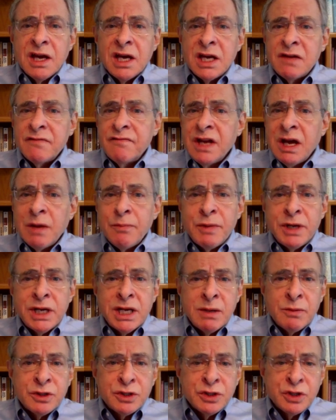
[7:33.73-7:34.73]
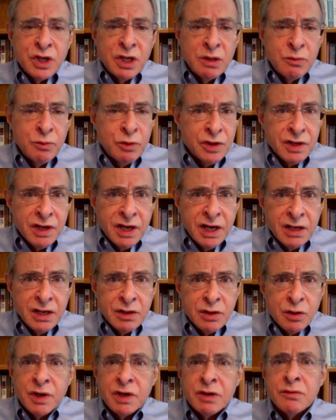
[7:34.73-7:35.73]
and have not been able to communicate
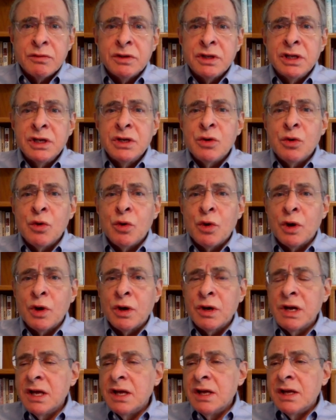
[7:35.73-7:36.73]
coherently or